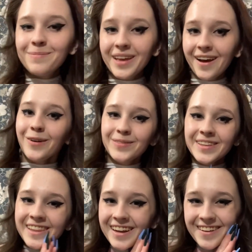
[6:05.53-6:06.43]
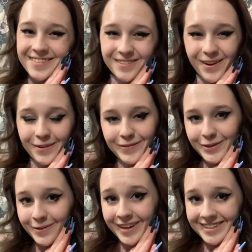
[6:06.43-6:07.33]
But yeah, hopefully that answers all of
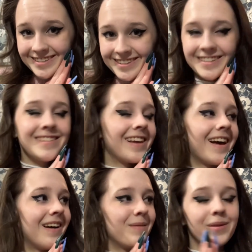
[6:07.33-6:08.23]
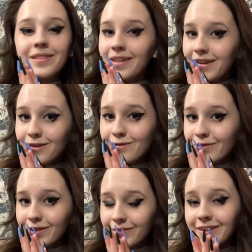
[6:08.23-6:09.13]
your questions. Thank you
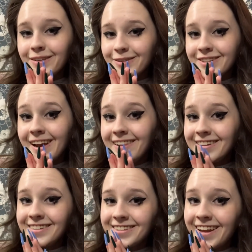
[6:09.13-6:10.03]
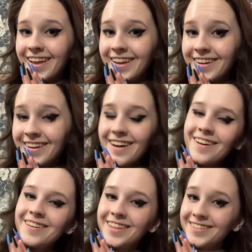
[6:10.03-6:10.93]
for the fun little challenge, and
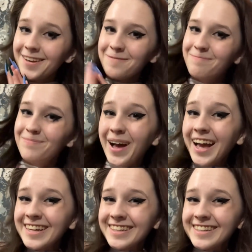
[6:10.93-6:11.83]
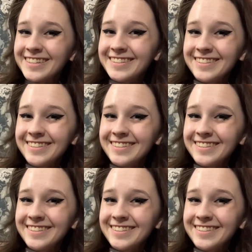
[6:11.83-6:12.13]
that's all. Bye.